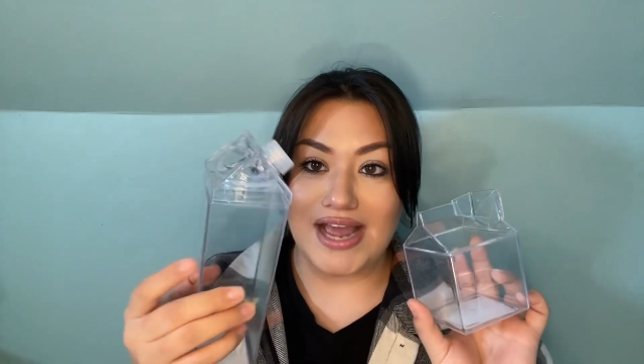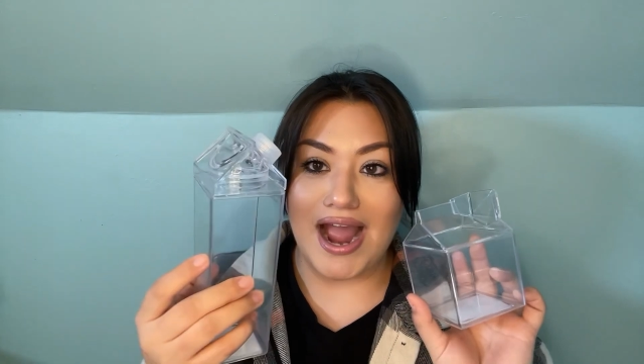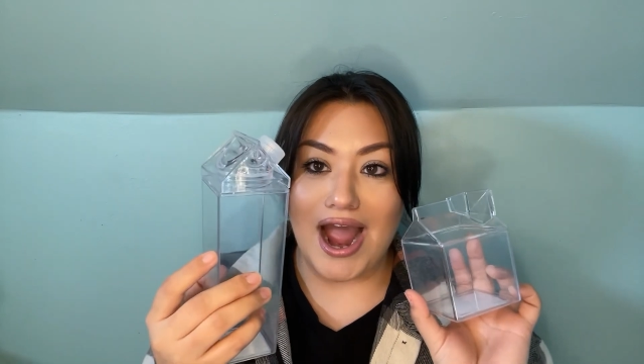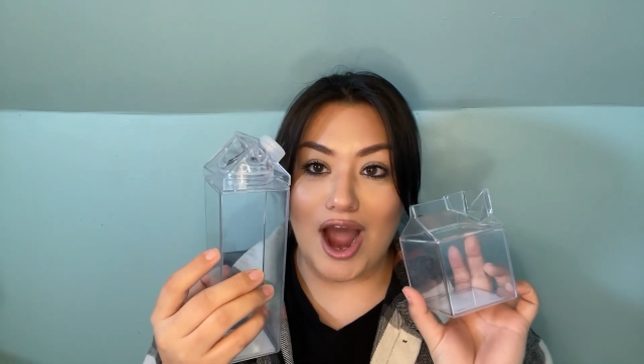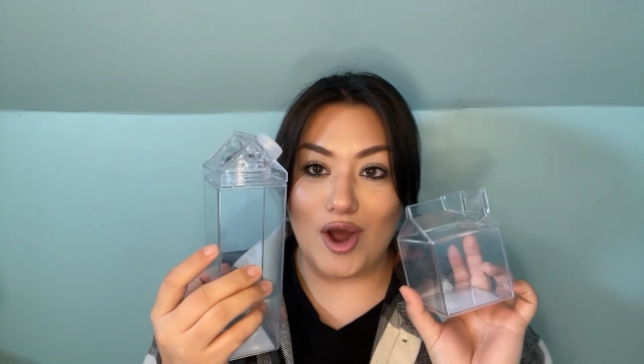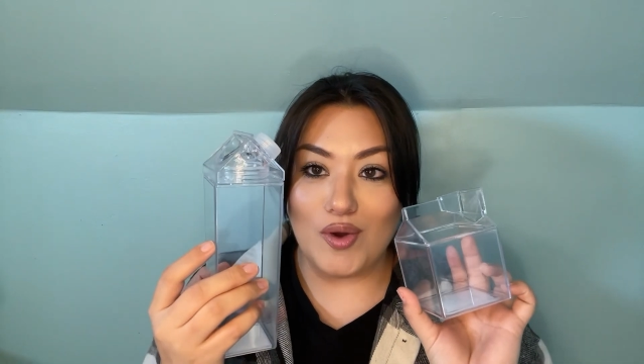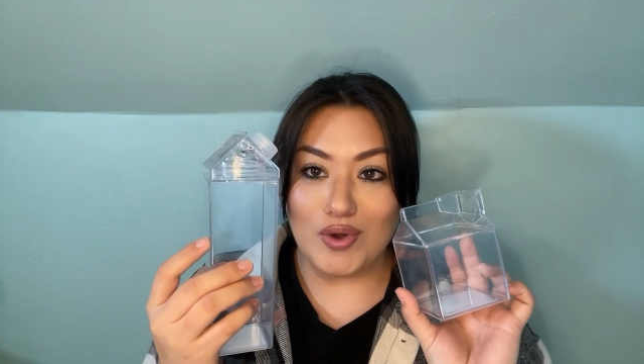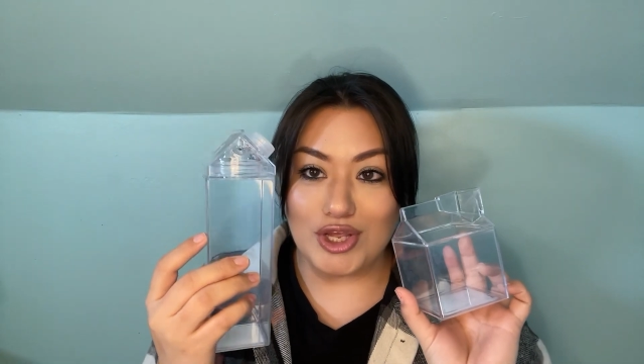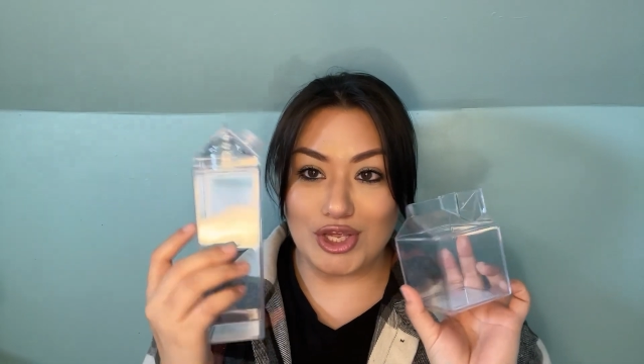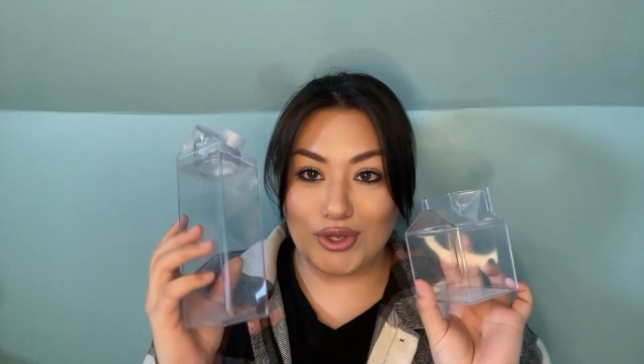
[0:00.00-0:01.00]
How
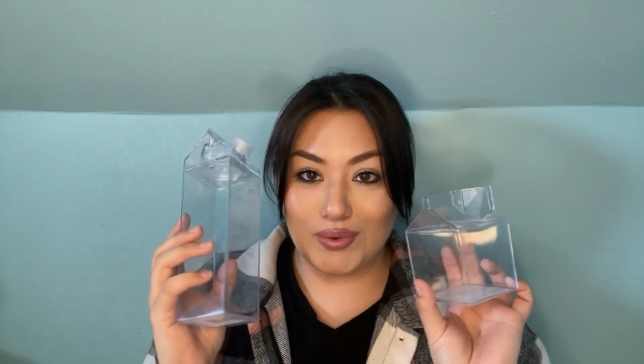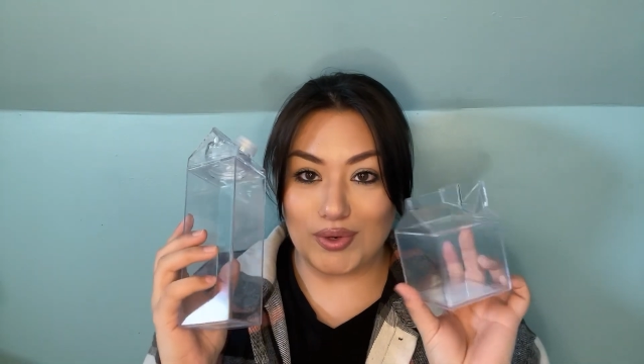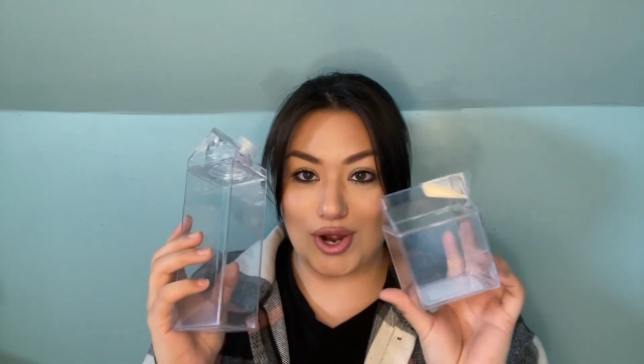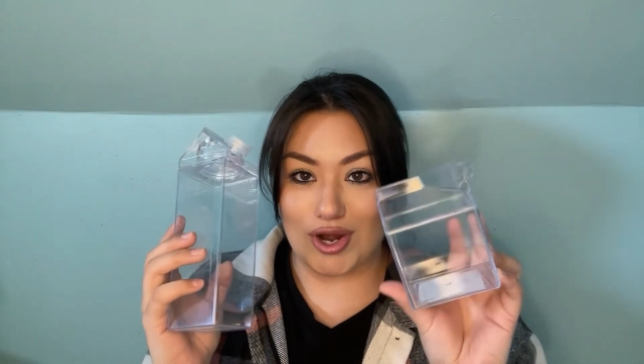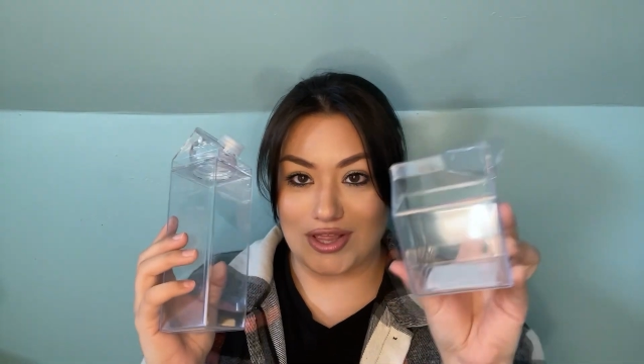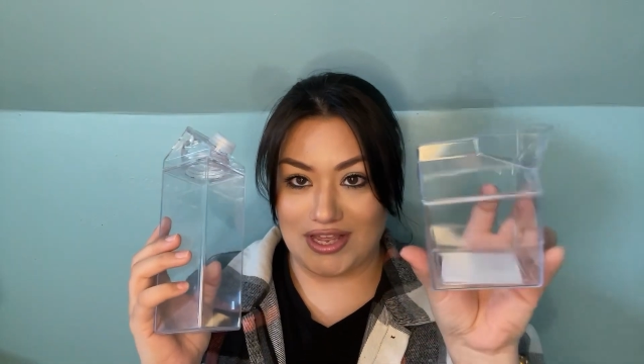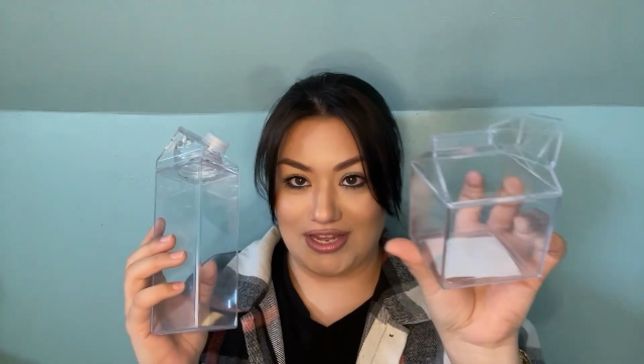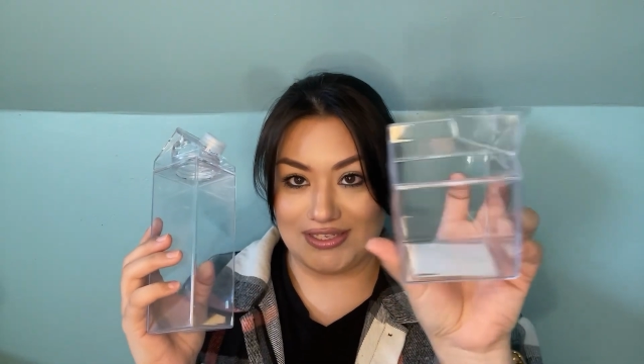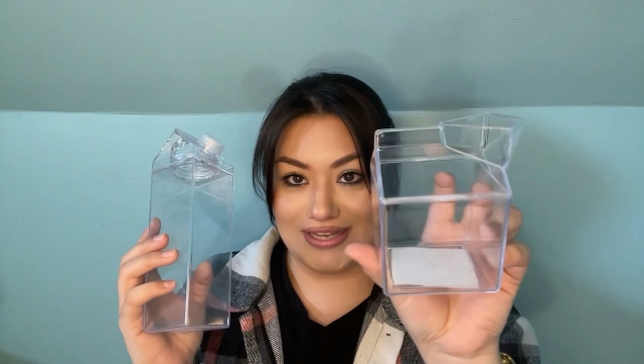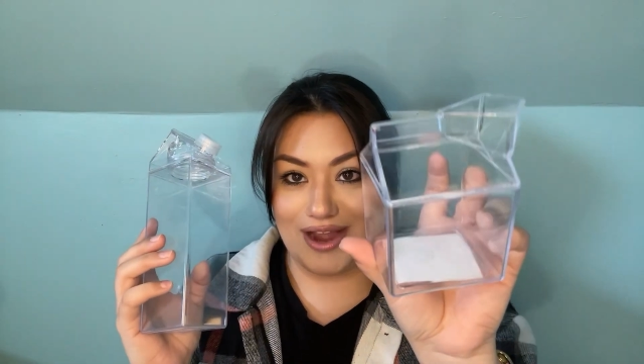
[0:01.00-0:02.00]
cute are
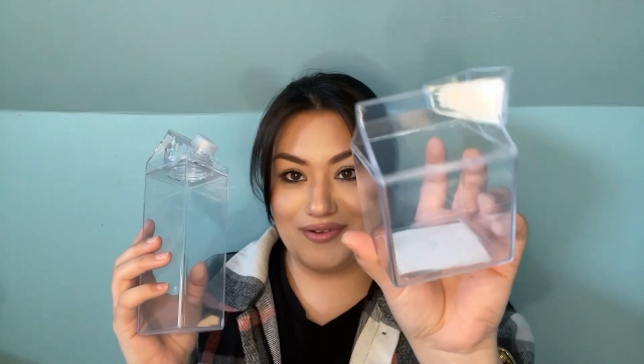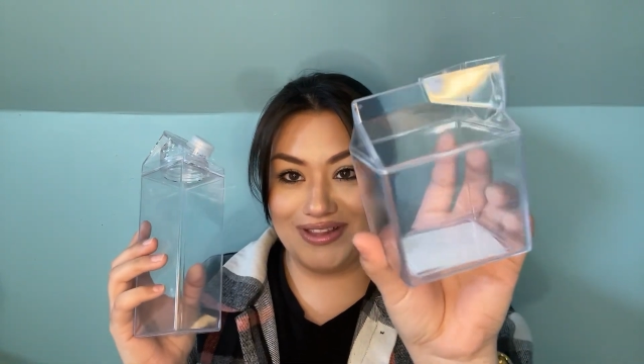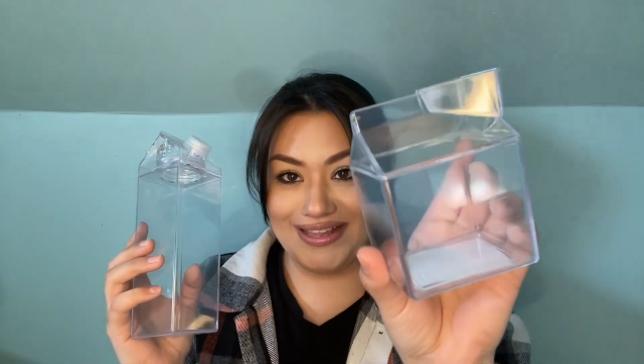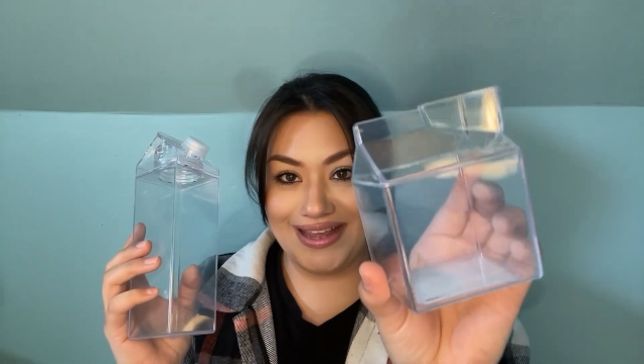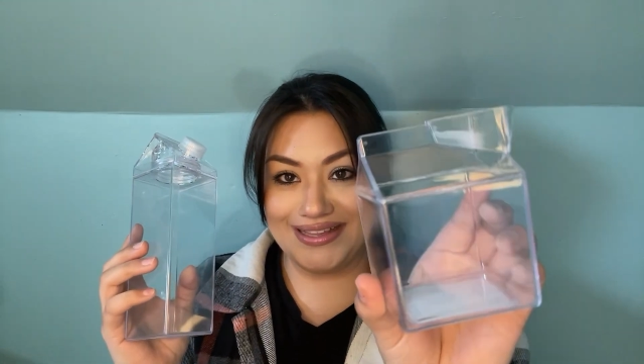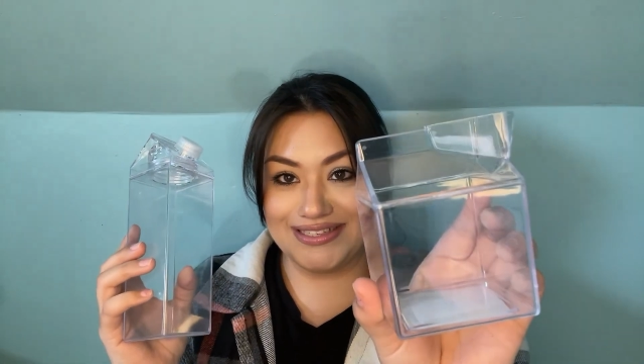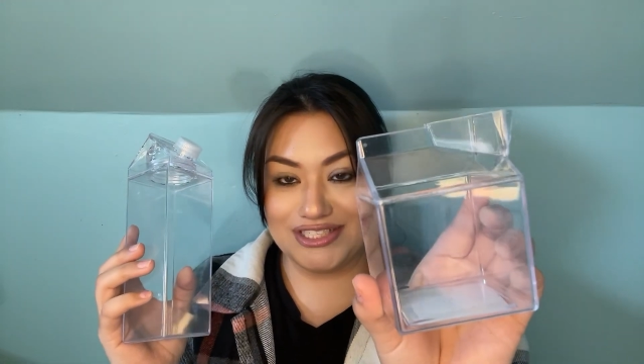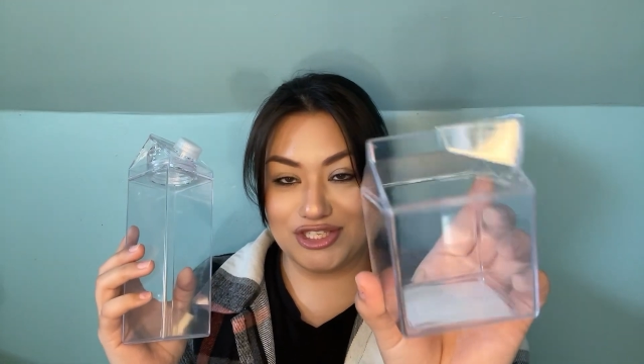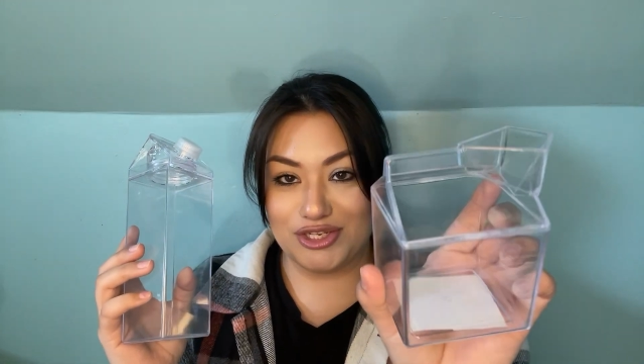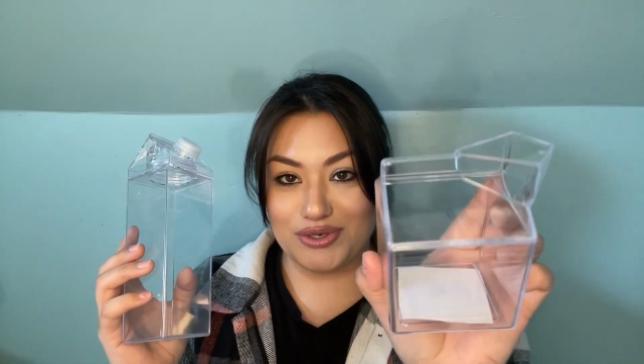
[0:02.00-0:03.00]
these? I really like this
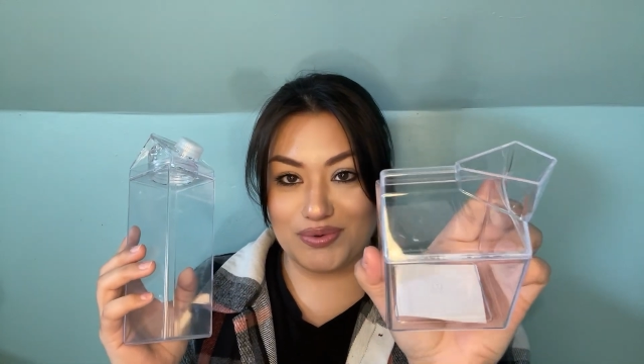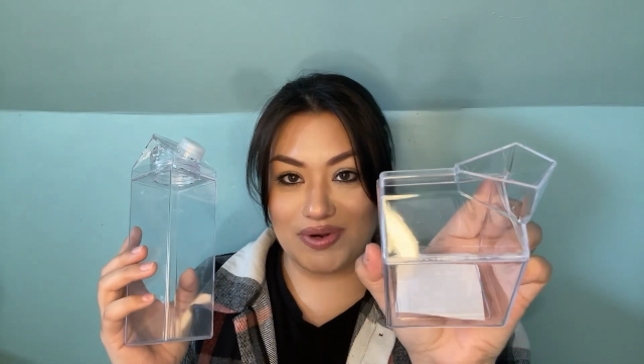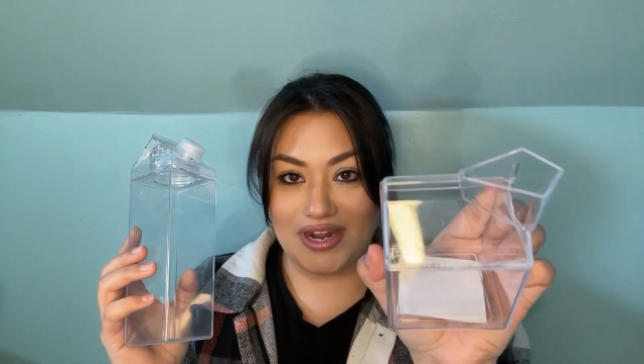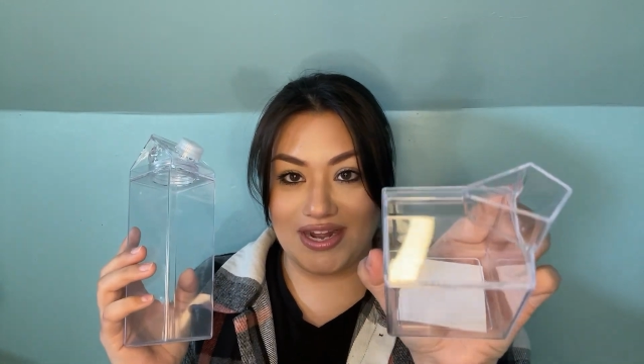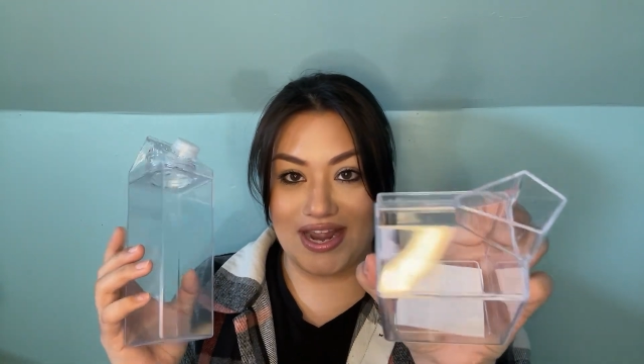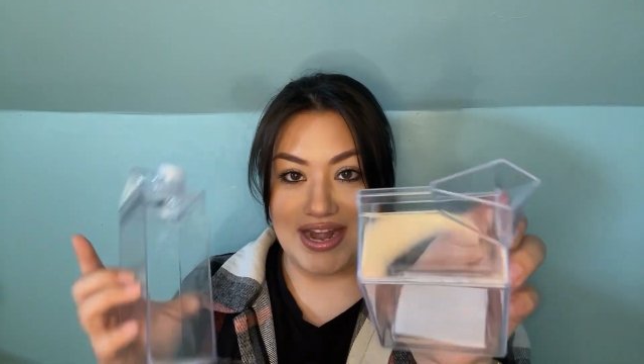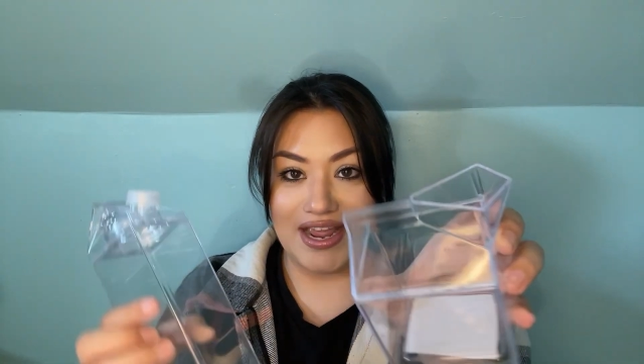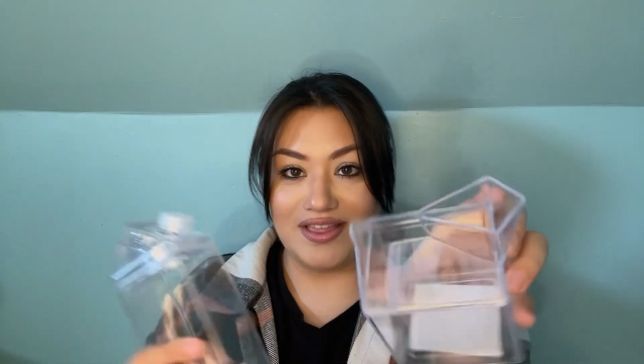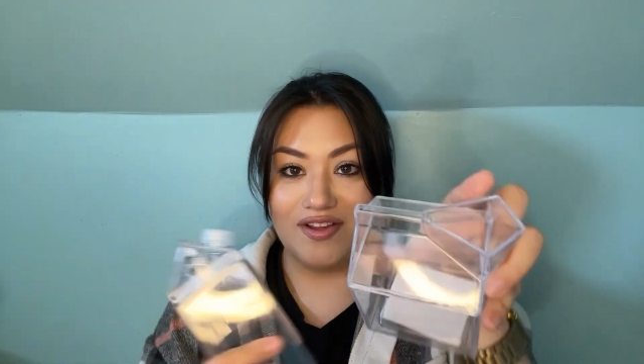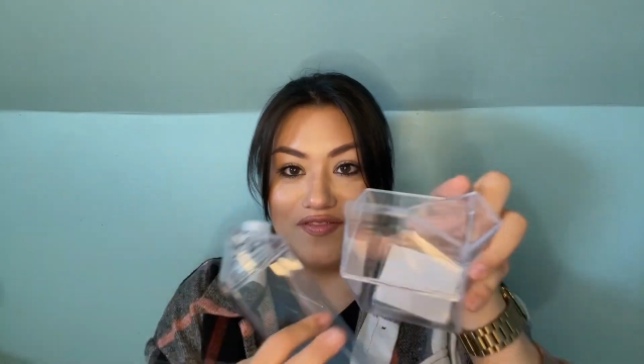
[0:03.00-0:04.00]
little one, and I
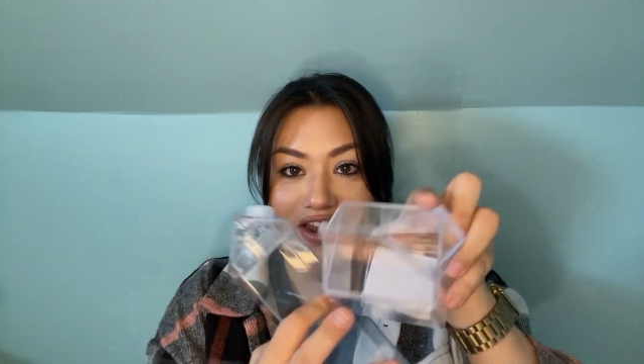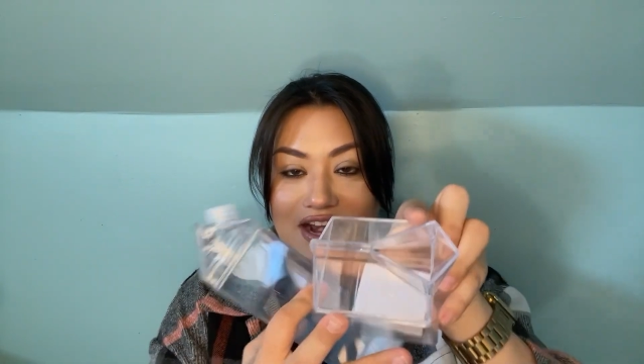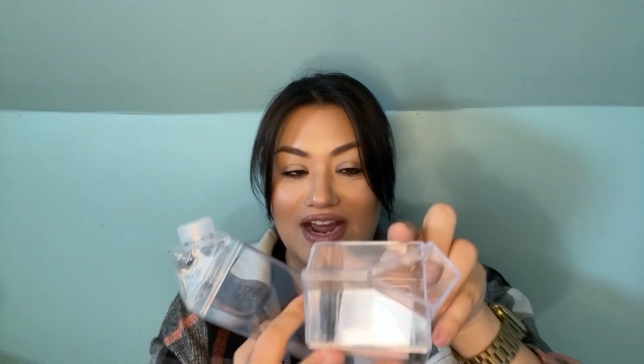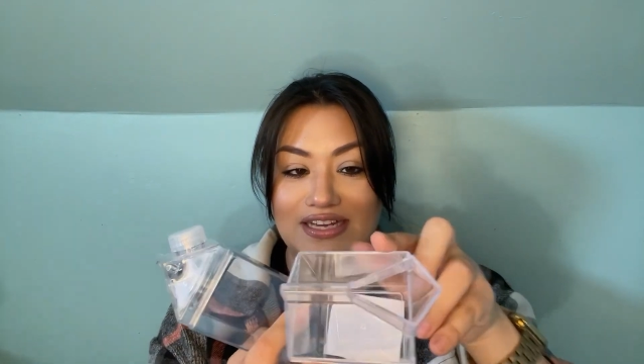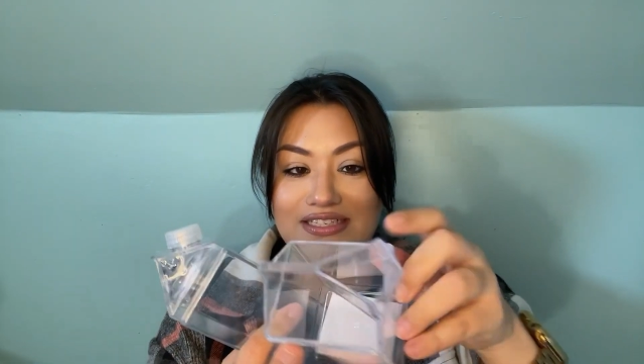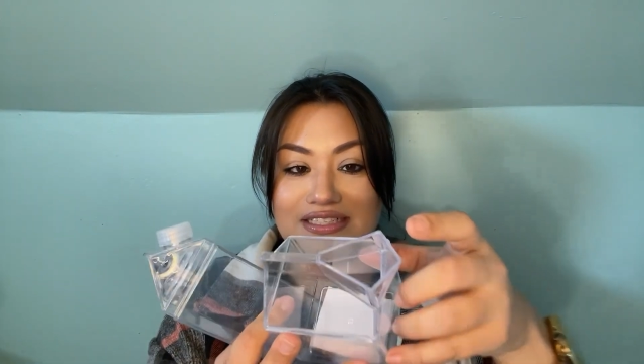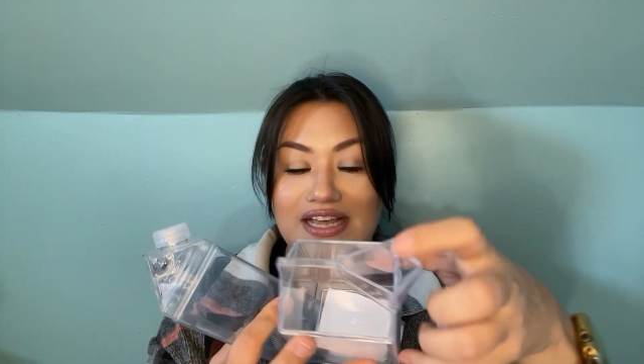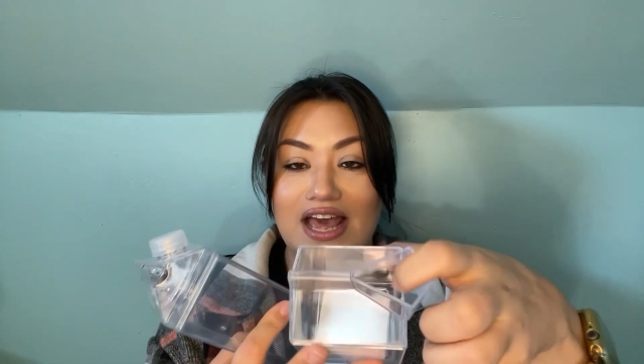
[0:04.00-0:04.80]
love that it has